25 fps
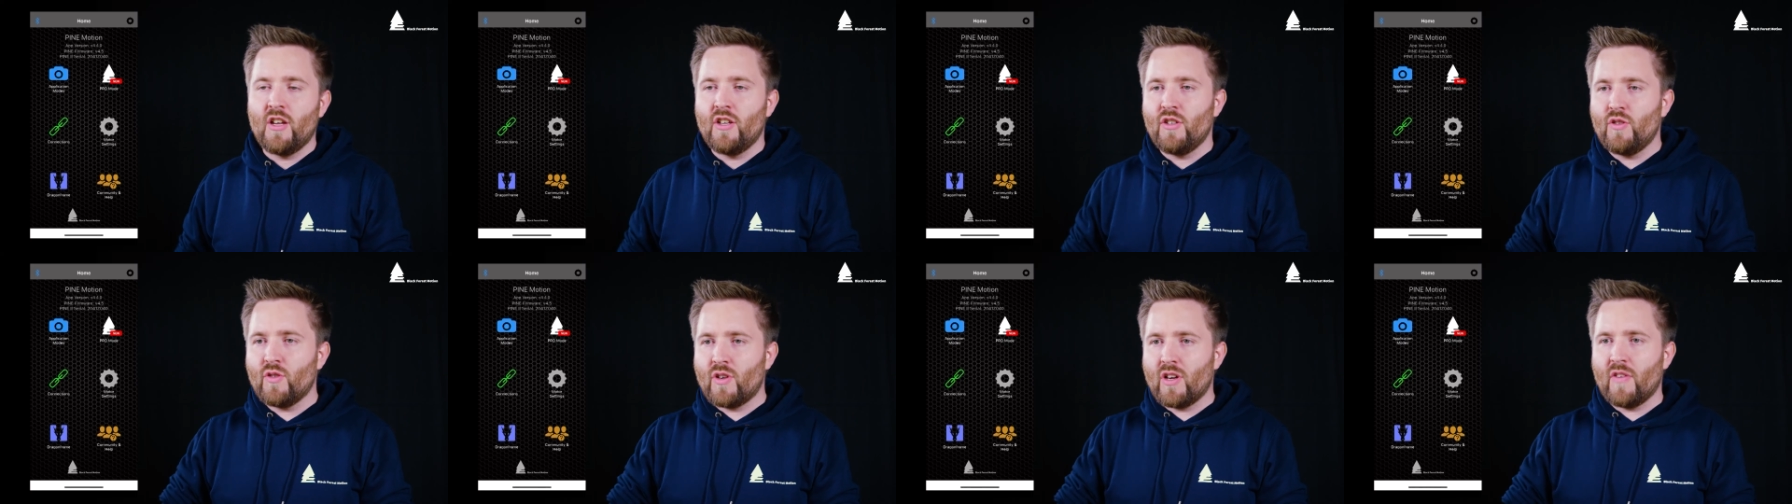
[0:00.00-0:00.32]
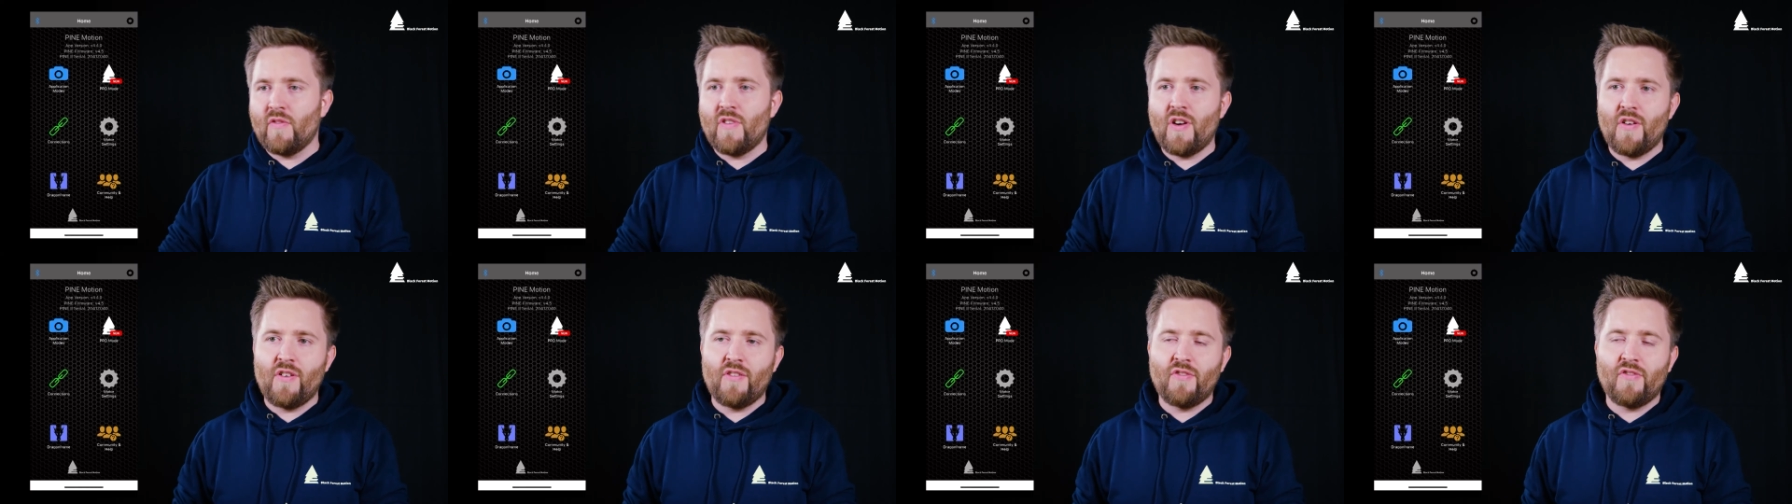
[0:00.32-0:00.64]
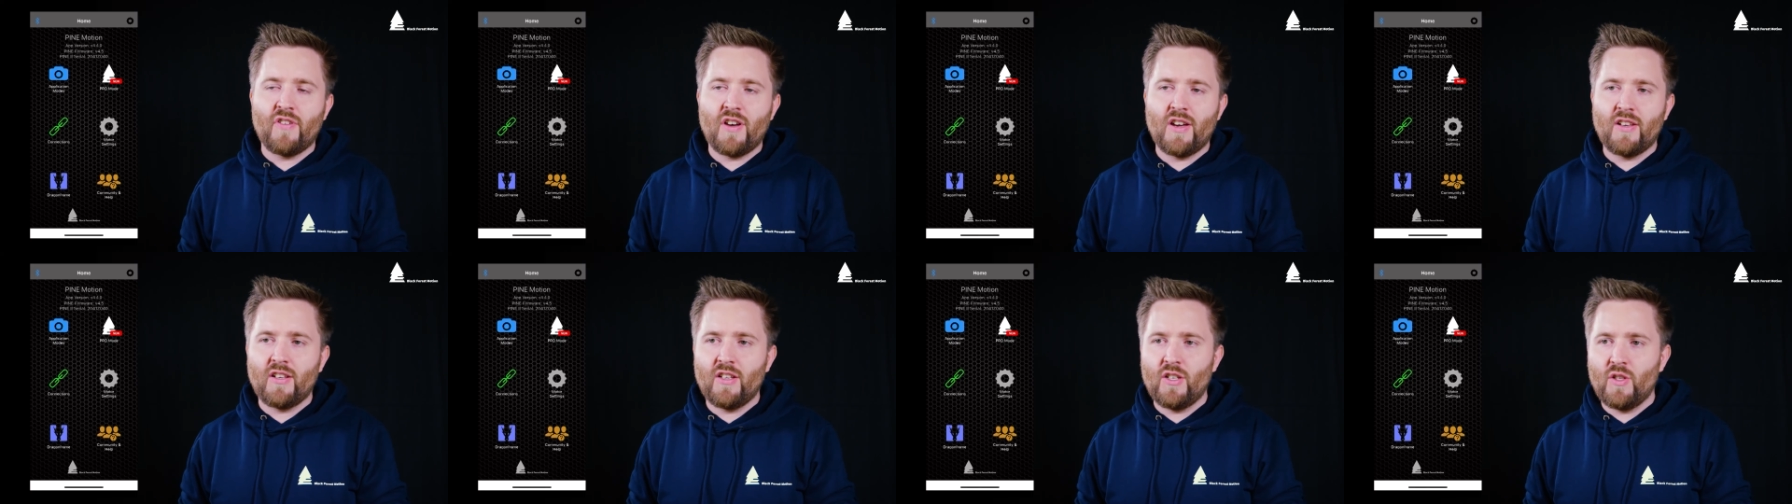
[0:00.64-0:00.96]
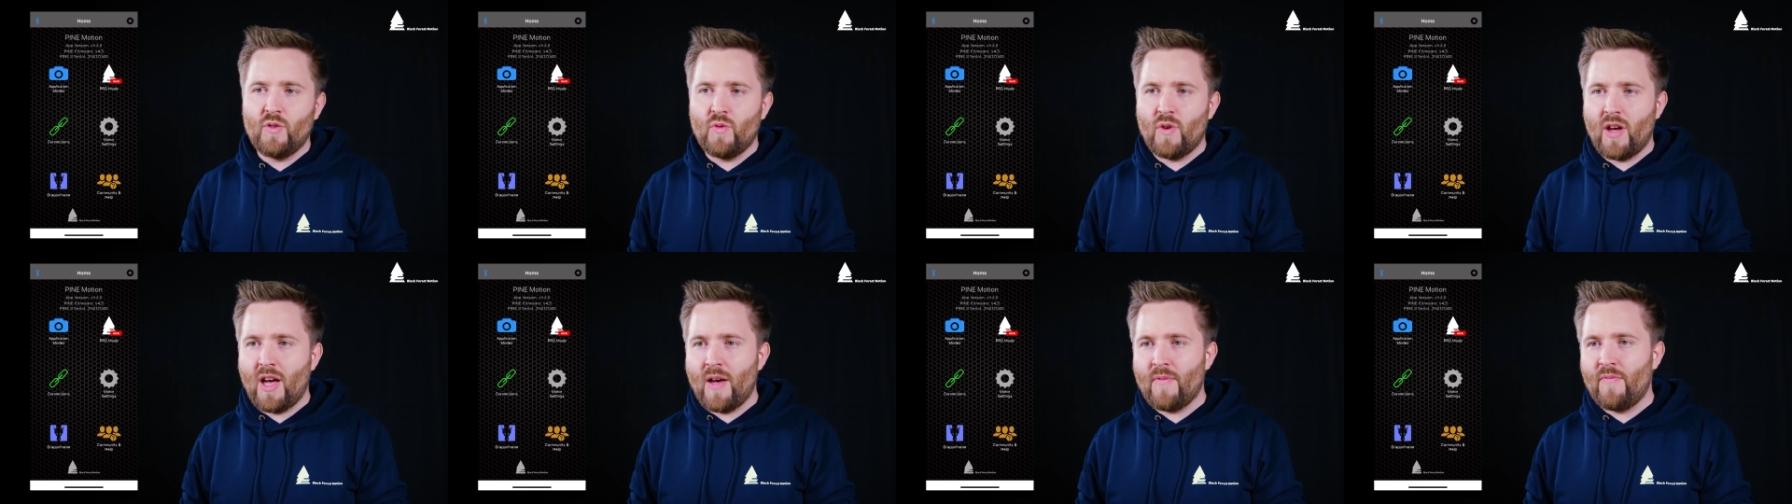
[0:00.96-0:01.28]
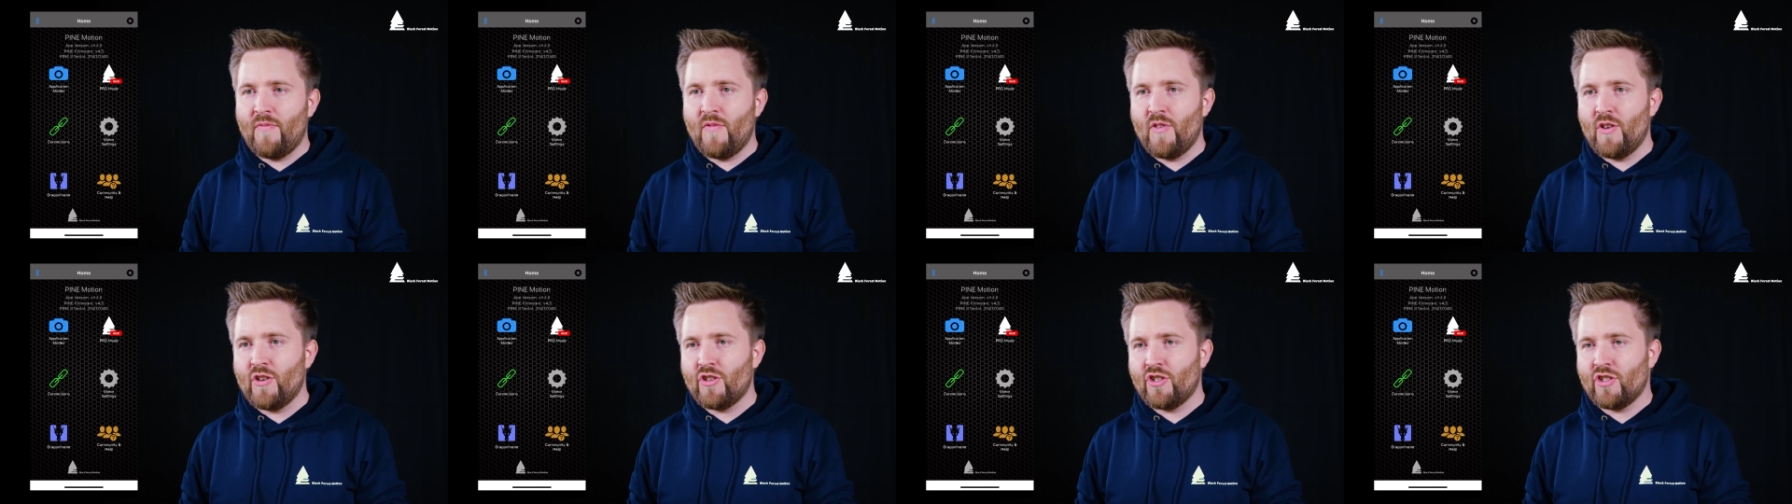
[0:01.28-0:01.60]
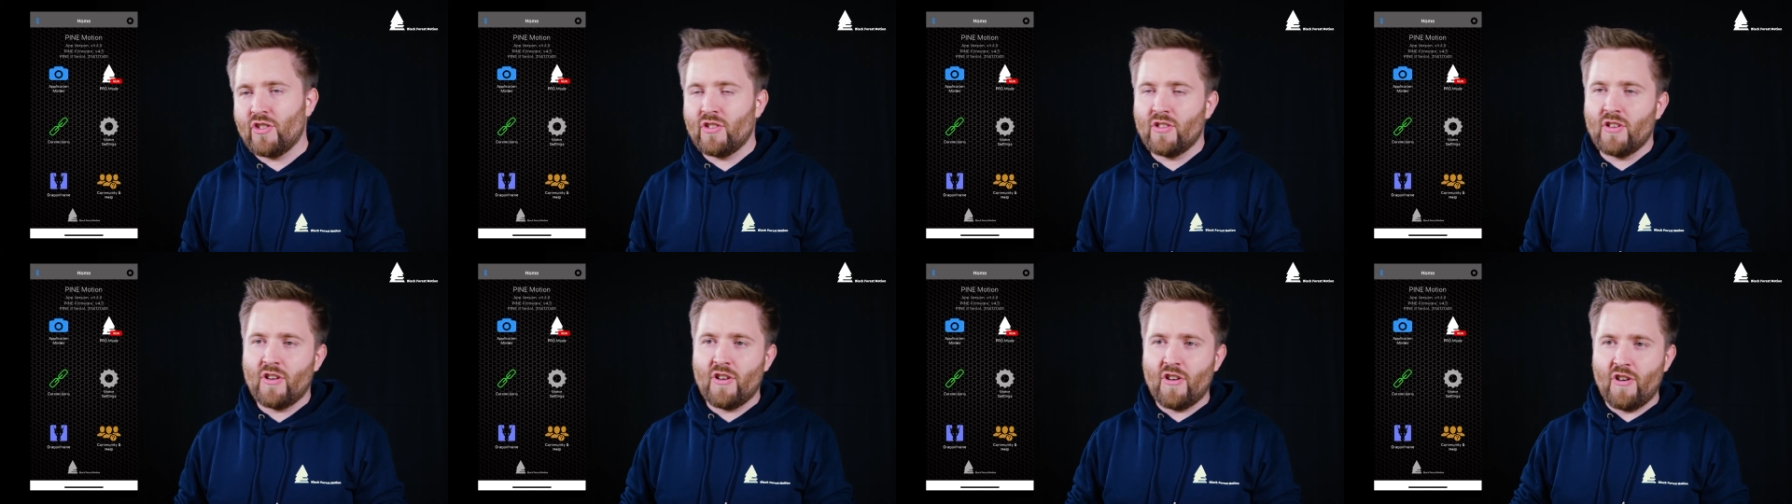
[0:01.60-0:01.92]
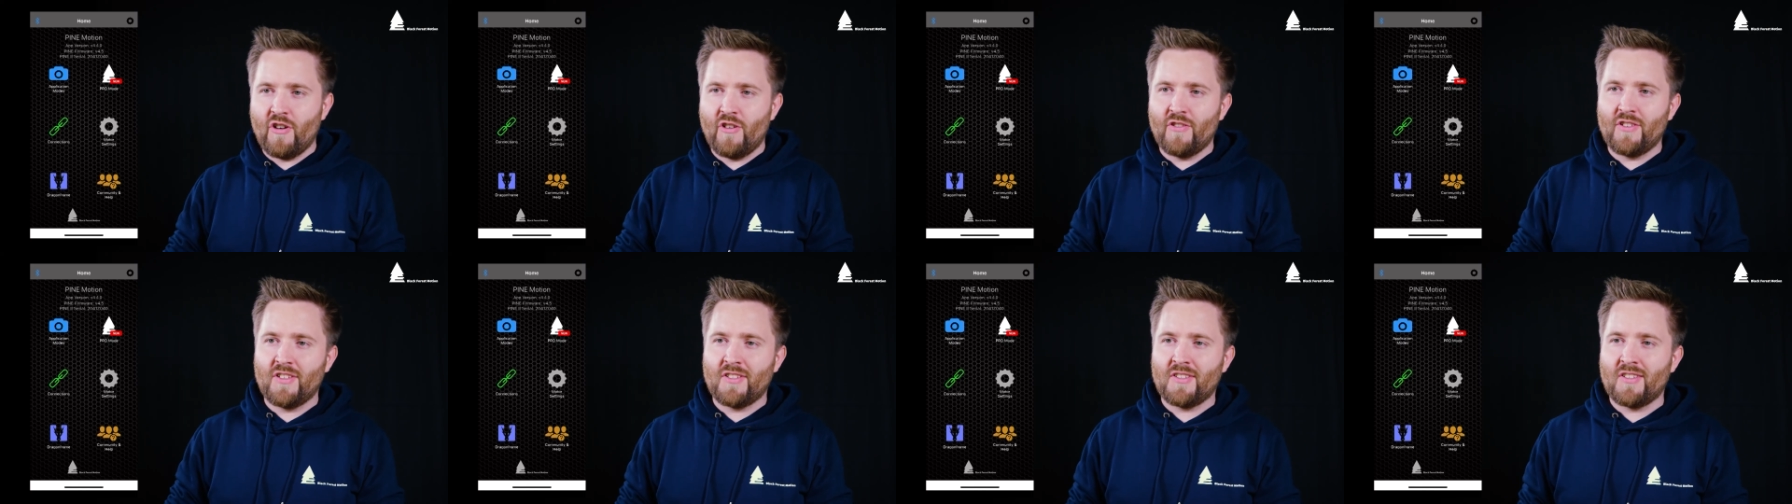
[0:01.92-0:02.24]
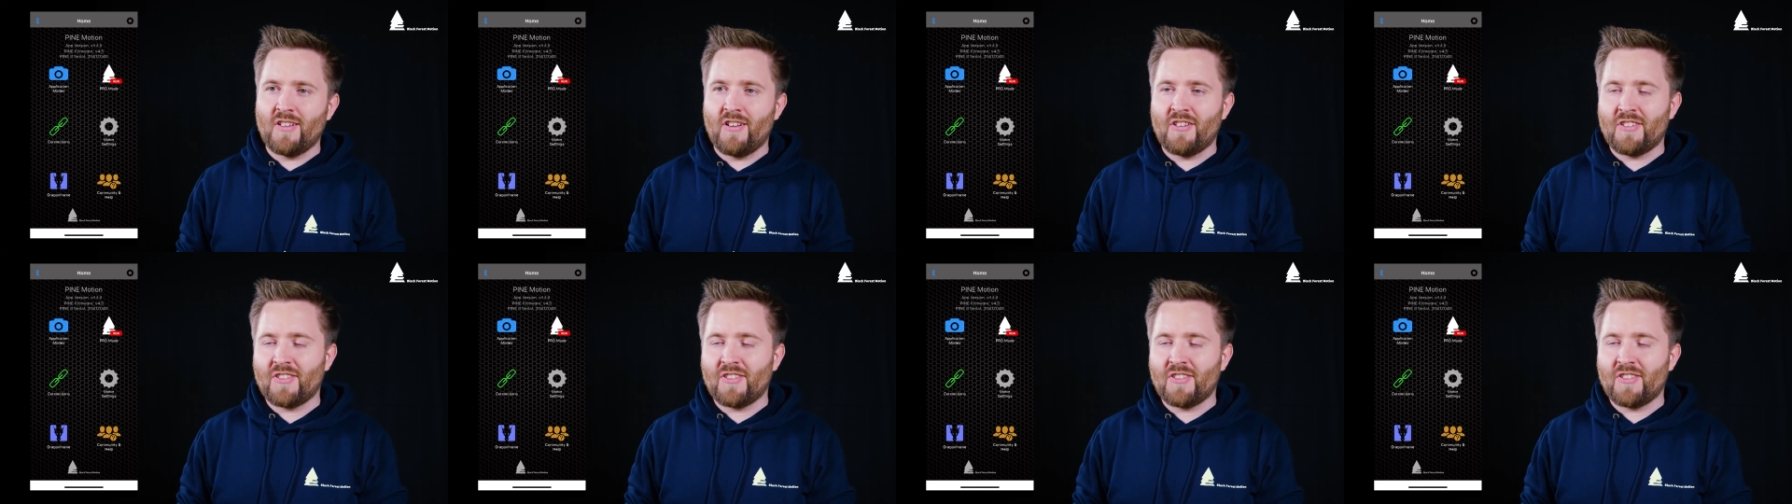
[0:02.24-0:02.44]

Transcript: you can verify the new app version on the start